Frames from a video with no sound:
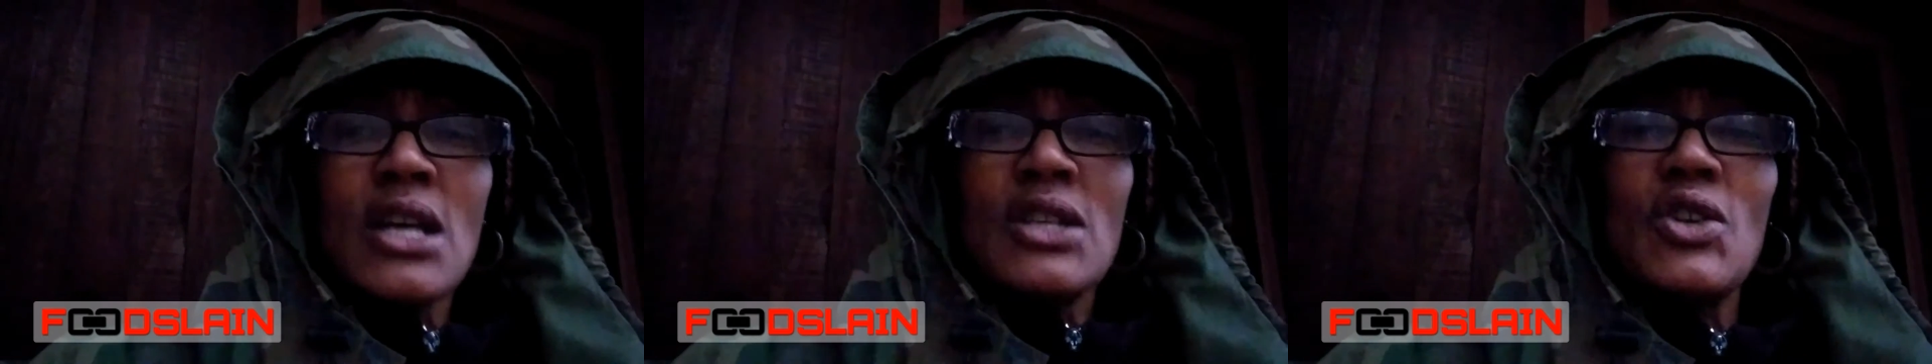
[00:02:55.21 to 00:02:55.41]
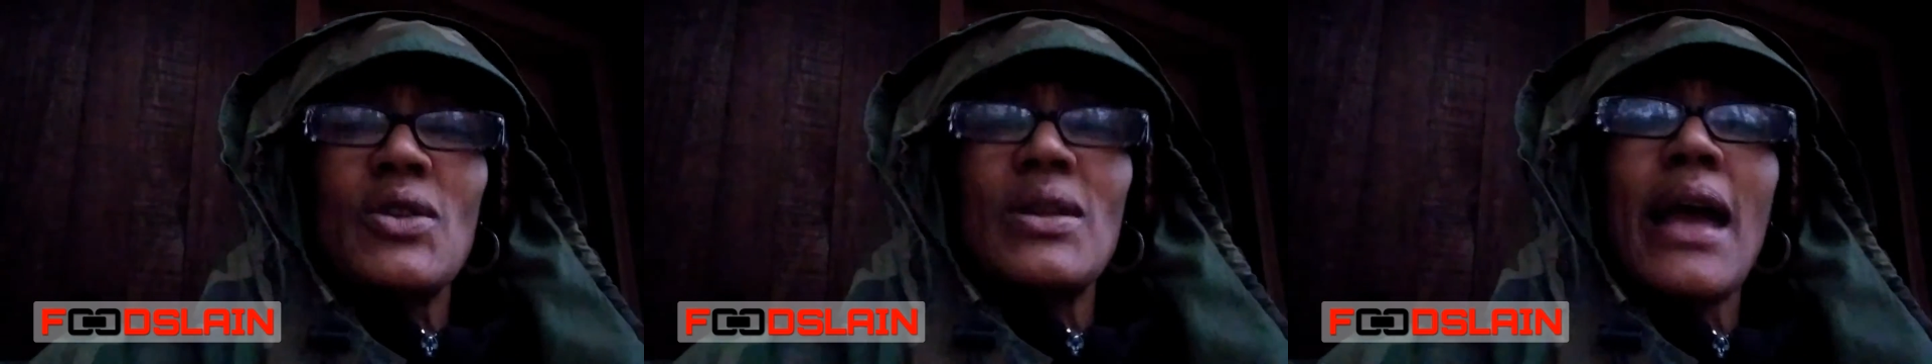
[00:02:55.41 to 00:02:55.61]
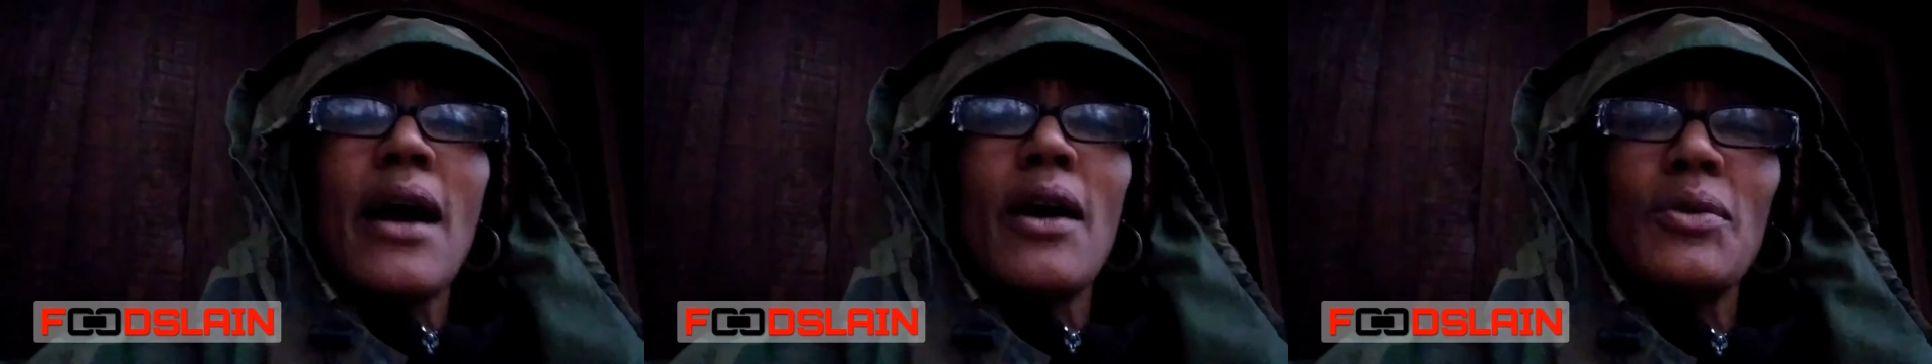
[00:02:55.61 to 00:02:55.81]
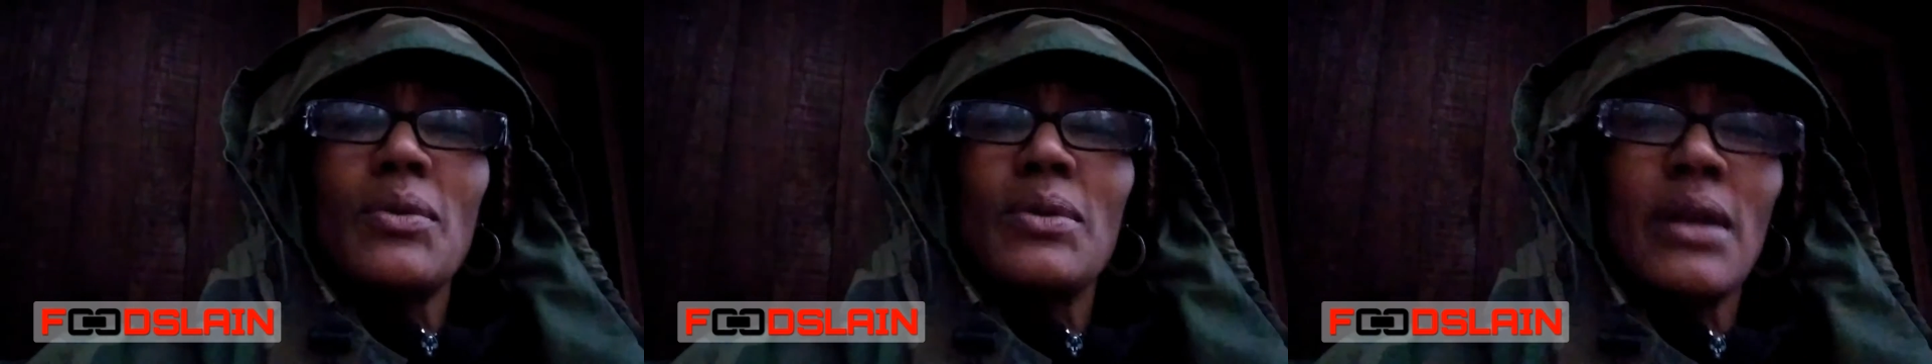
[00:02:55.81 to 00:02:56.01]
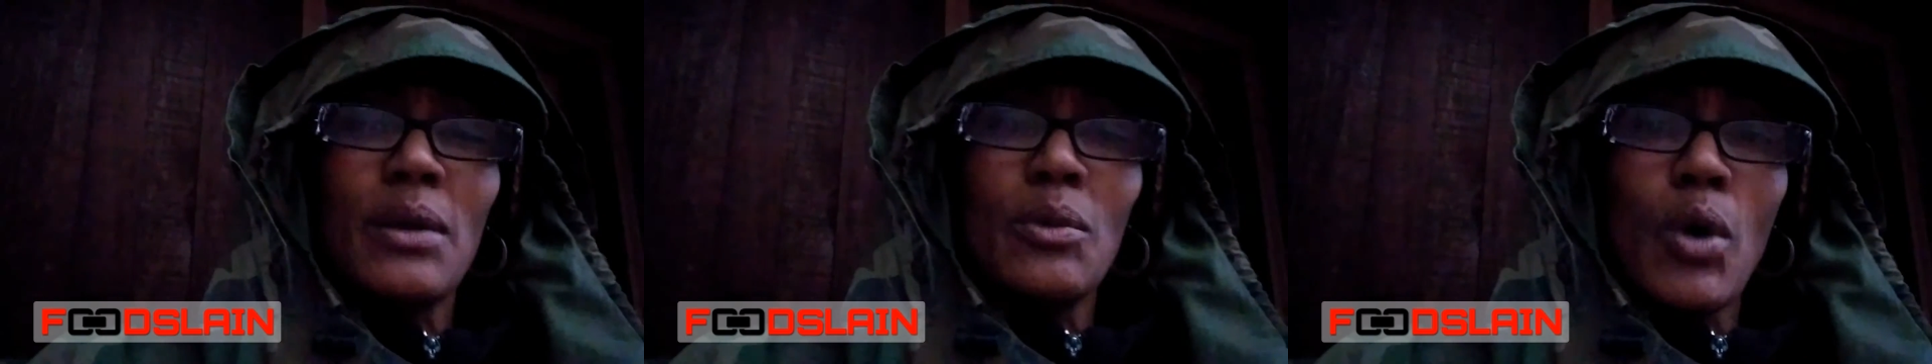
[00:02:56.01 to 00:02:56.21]
So now
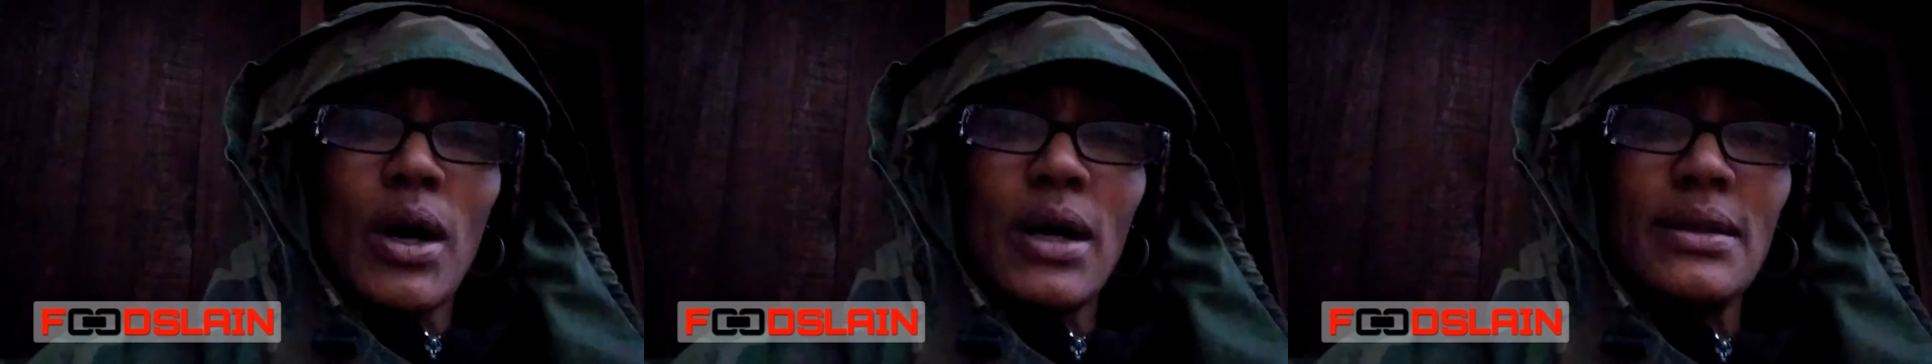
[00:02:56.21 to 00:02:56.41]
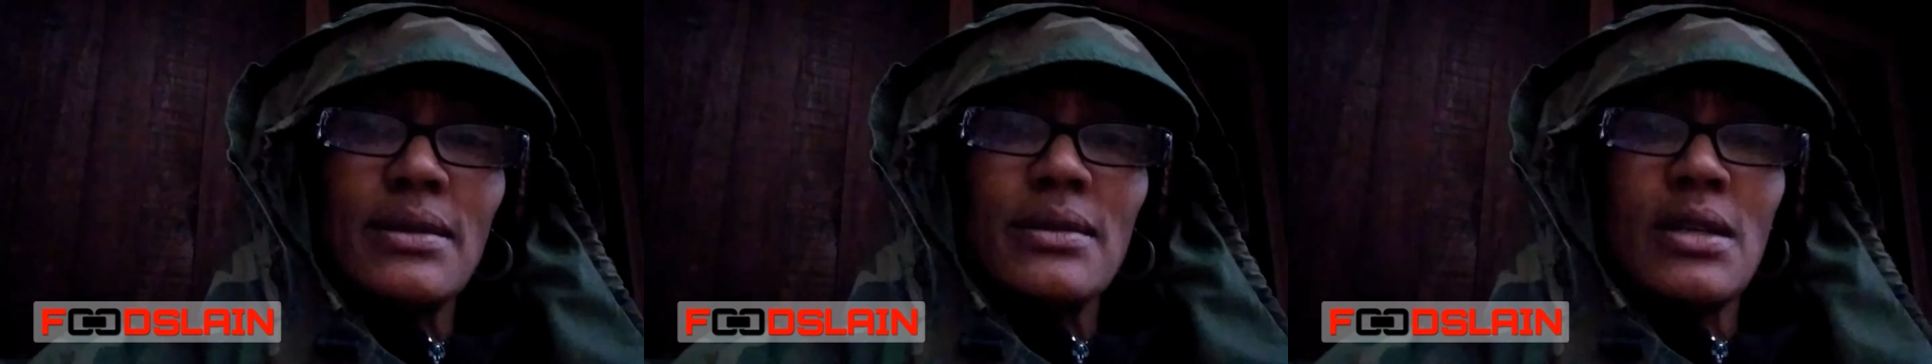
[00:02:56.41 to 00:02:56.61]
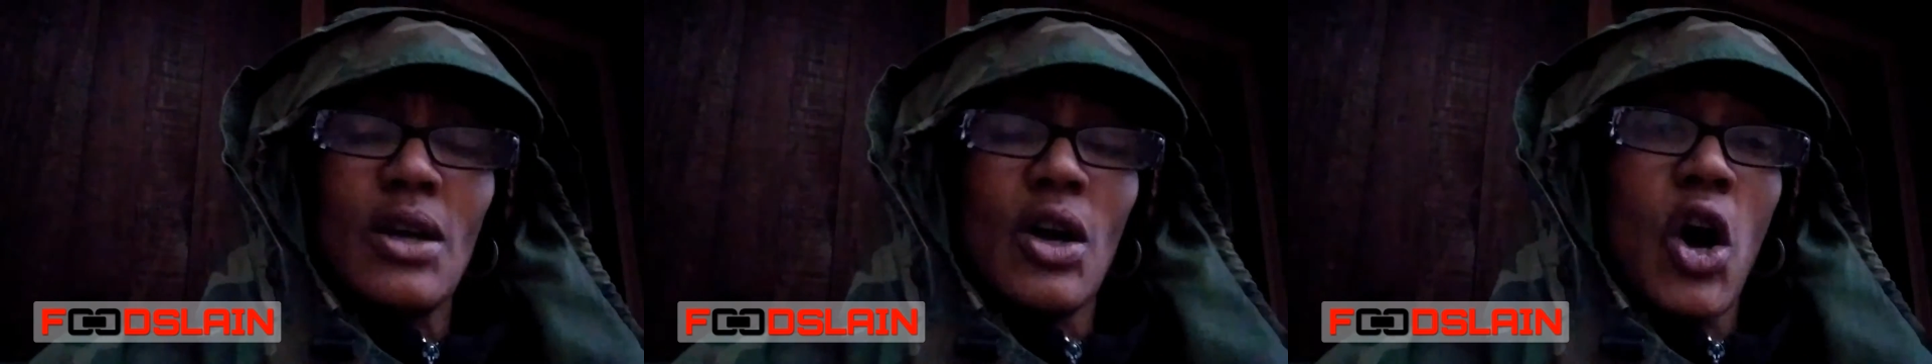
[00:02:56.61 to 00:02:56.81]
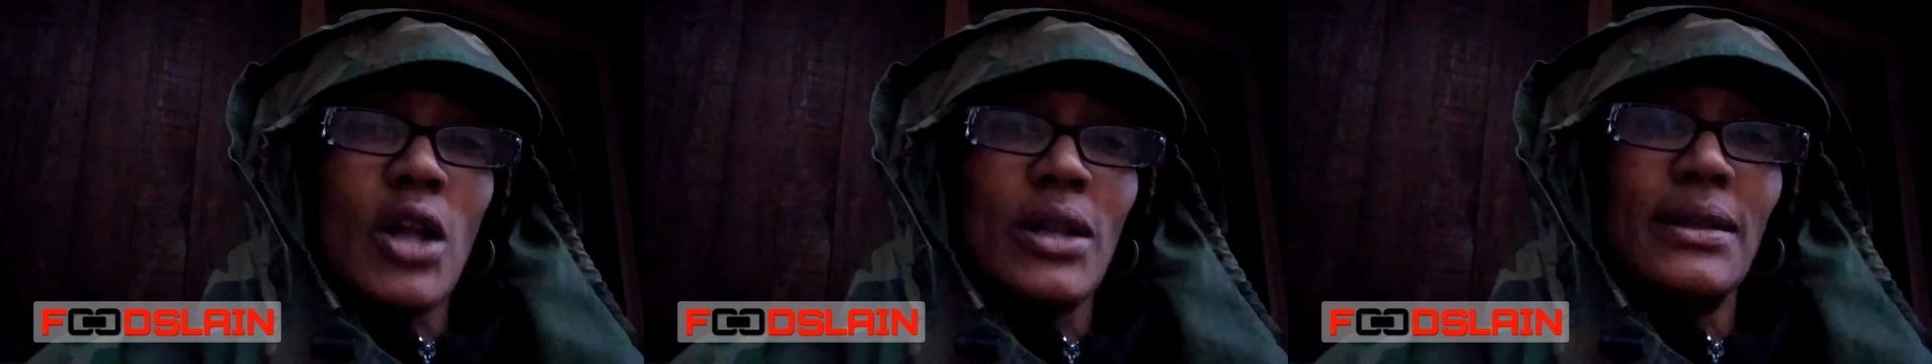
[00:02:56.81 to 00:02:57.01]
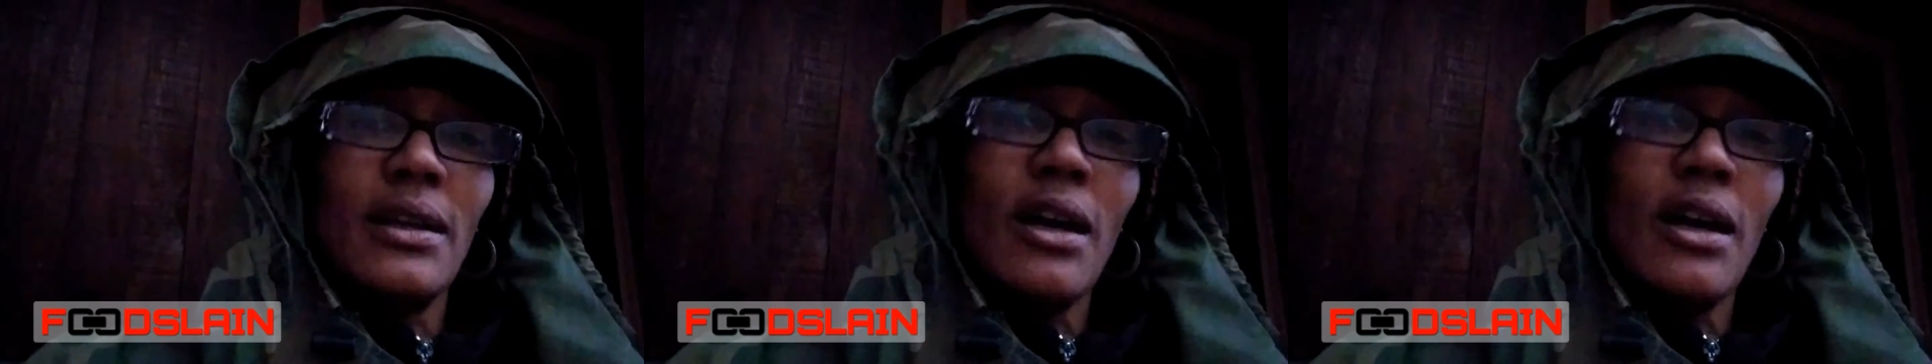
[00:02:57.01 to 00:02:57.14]
they want to call it